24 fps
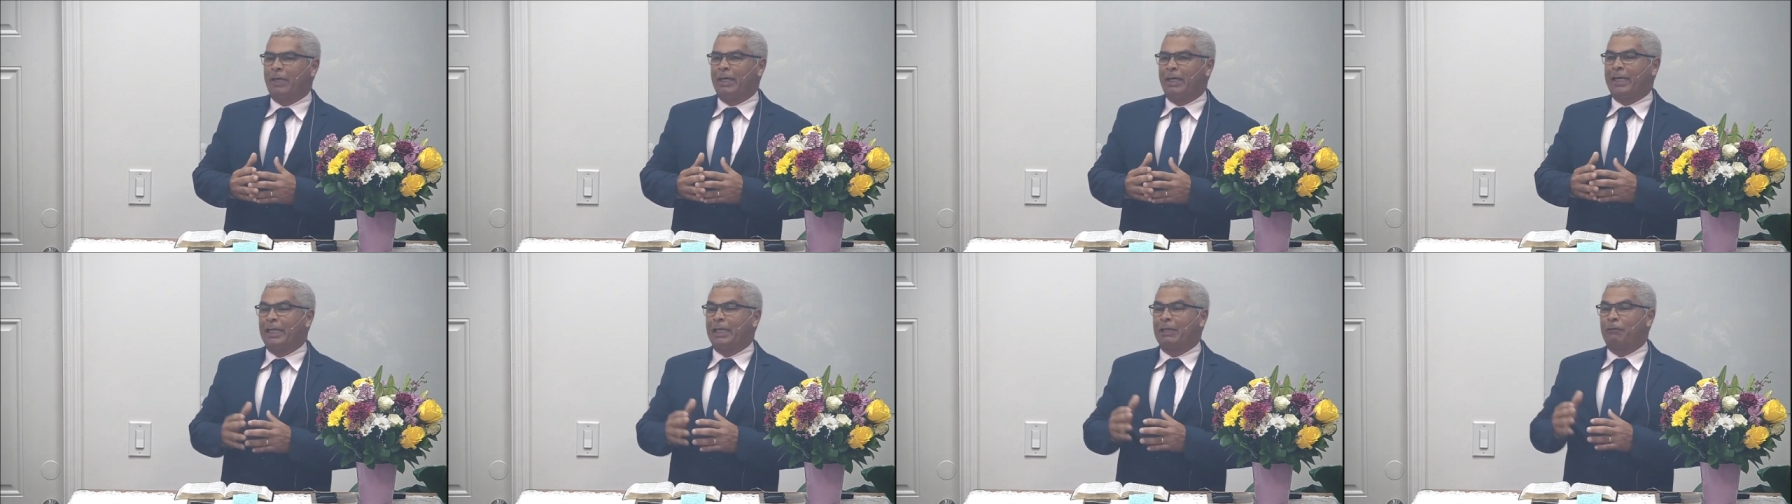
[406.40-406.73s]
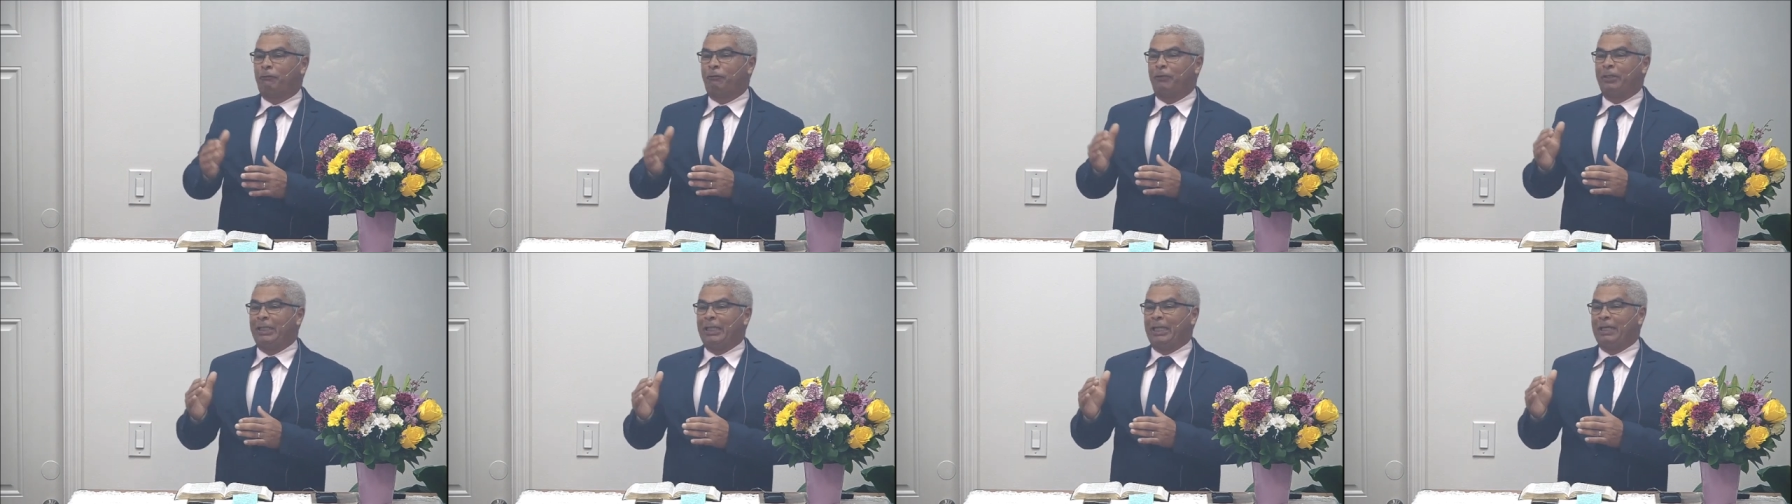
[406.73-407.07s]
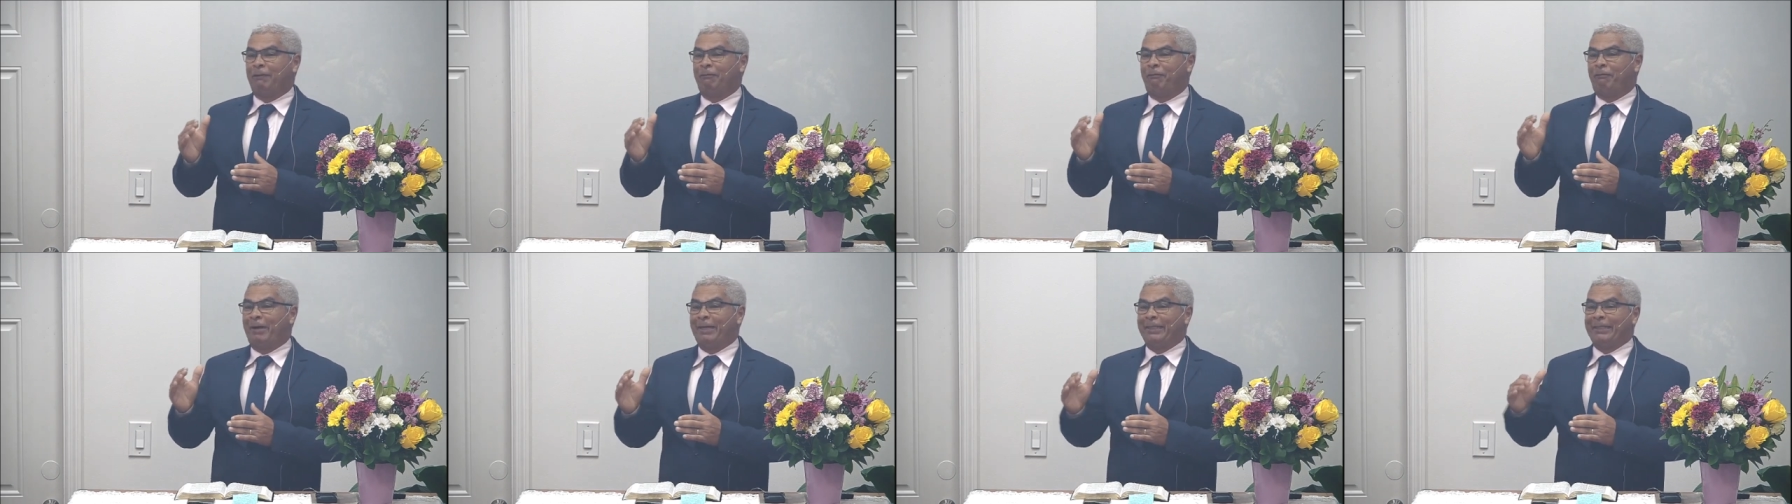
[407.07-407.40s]
and the Bible
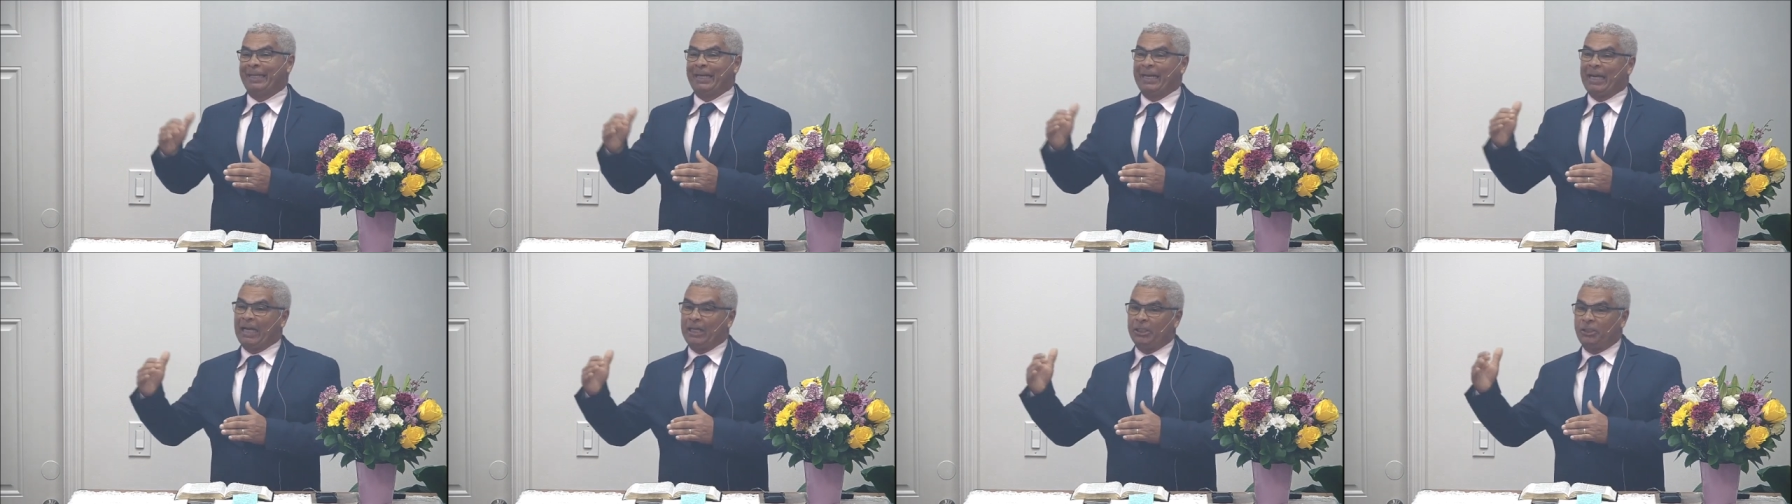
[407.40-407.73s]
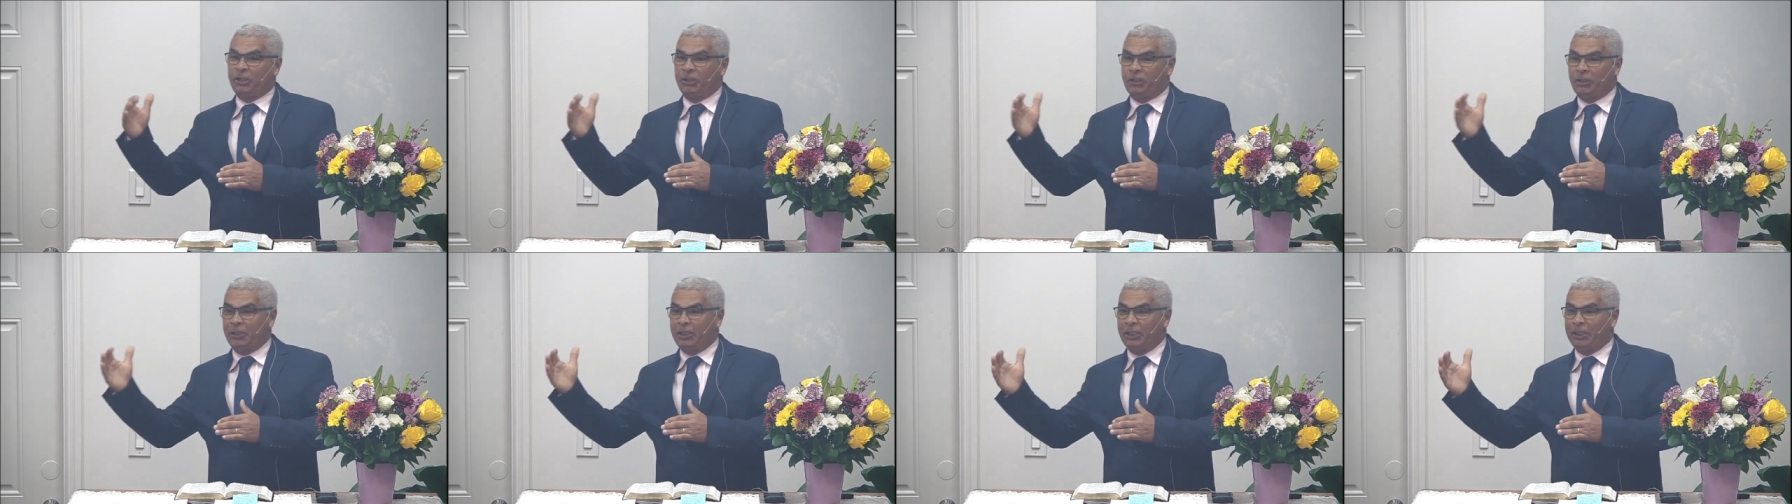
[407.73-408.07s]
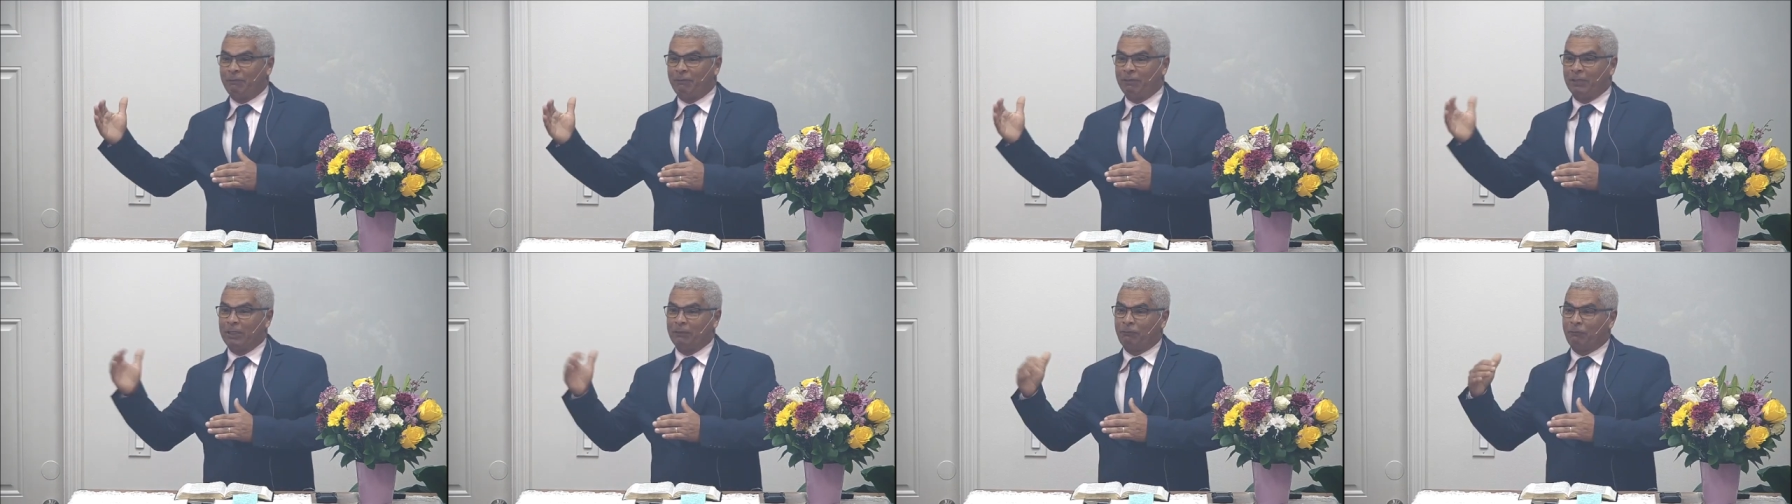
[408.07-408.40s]
says that she was
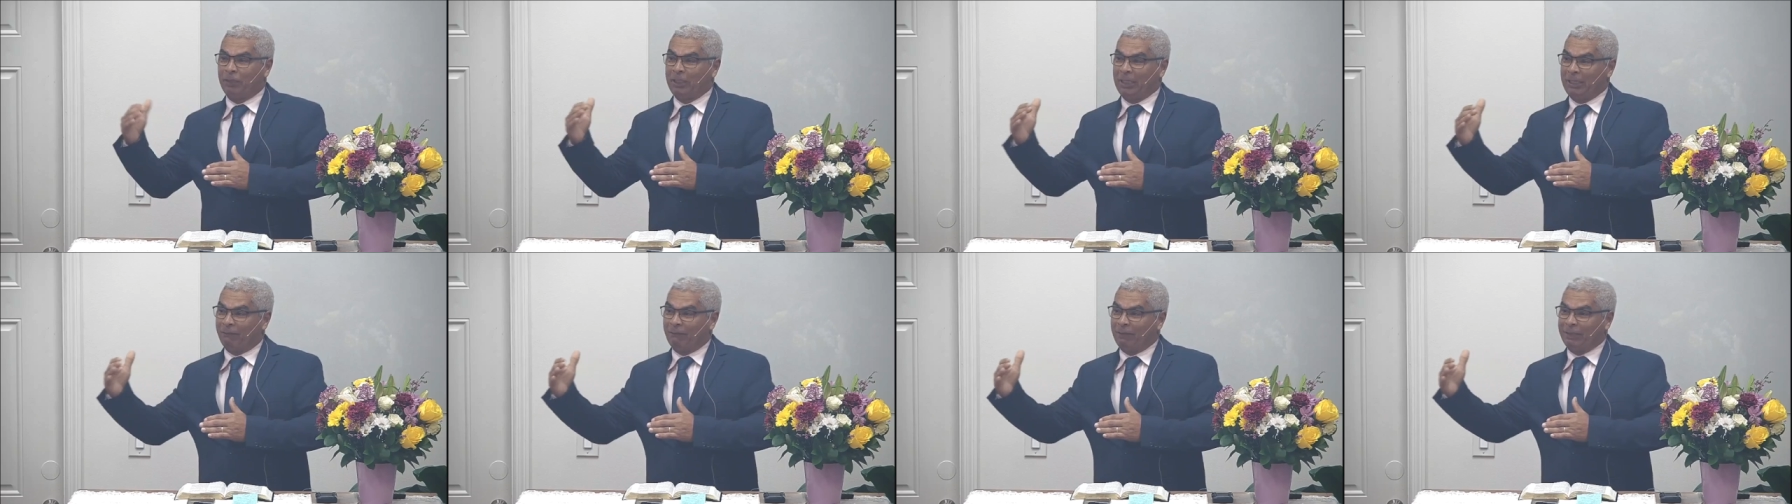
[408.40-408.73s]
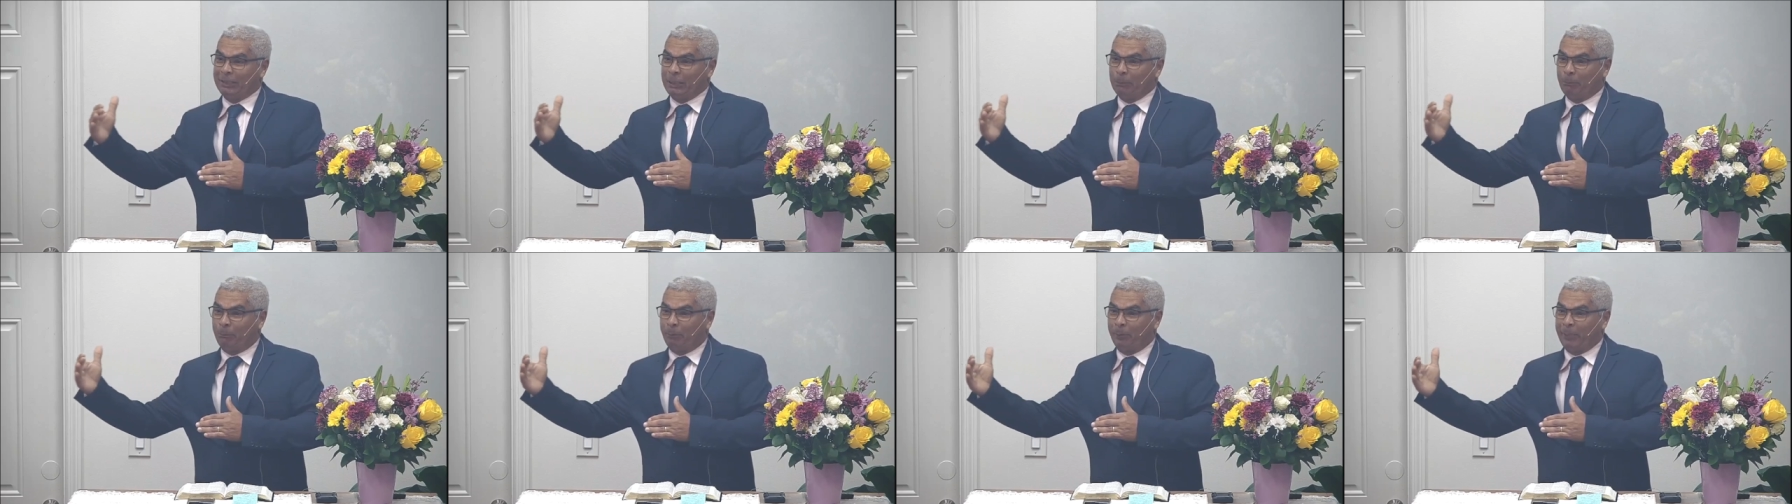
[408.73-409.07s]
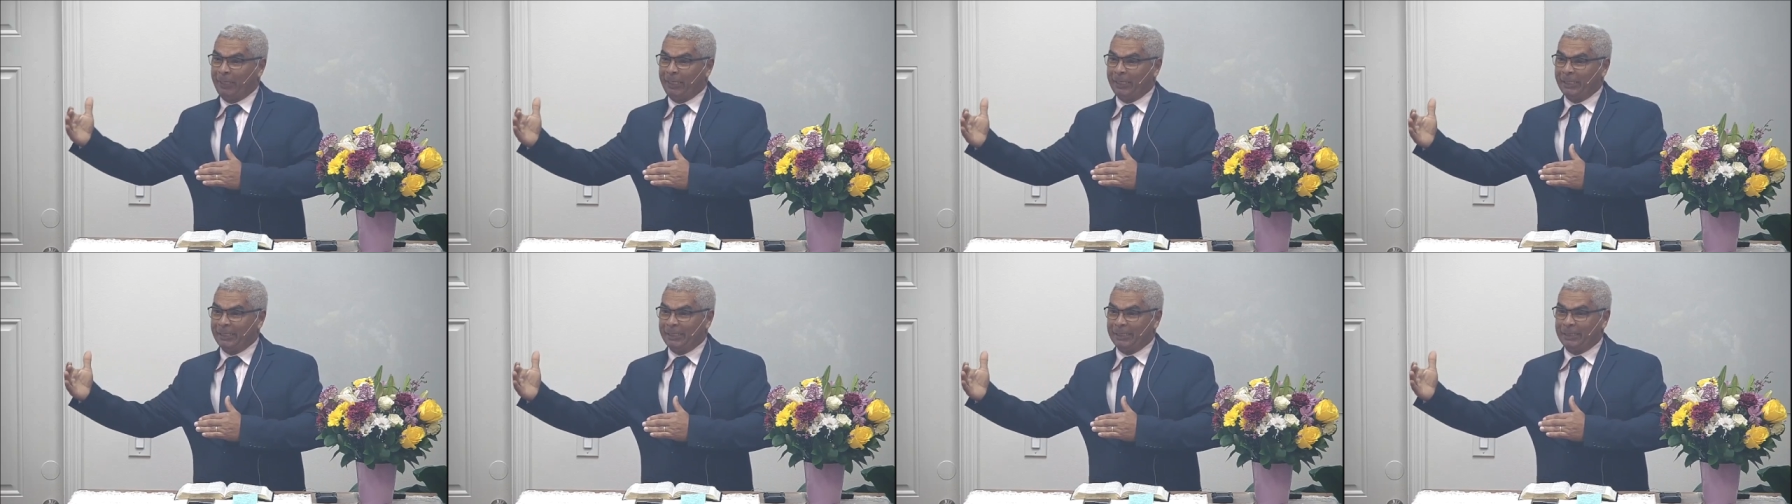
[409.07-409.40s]
taken
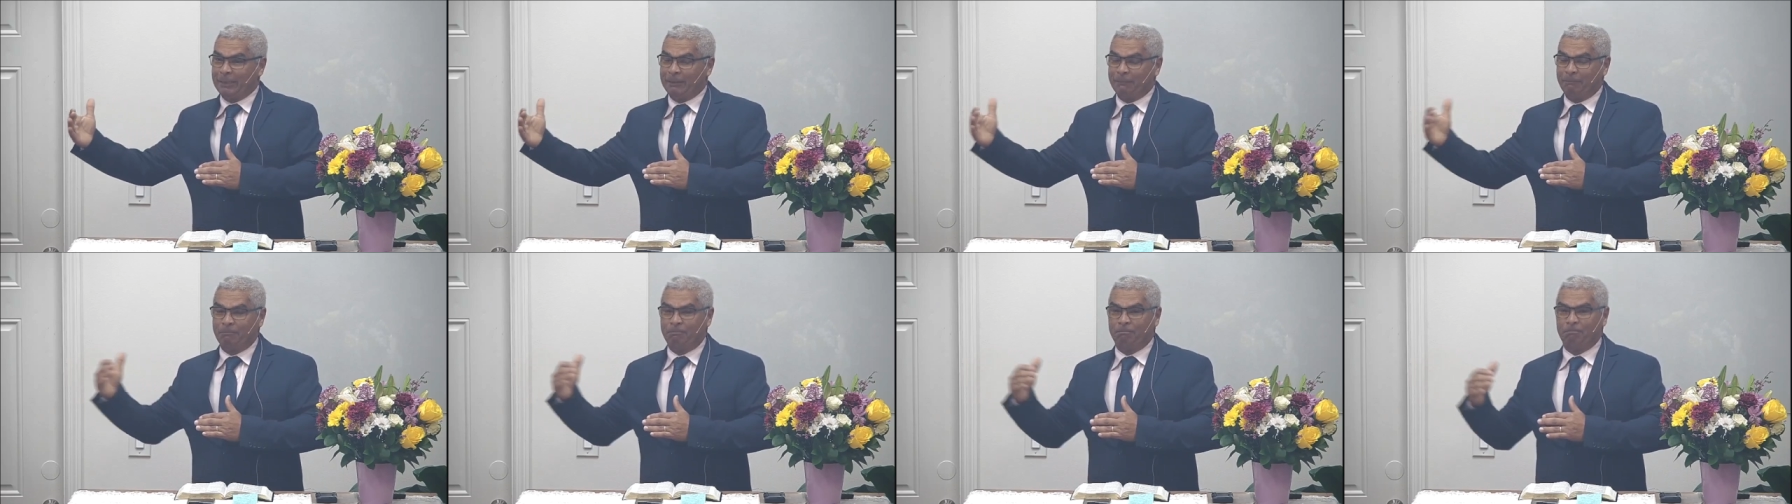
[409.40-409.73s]
captive,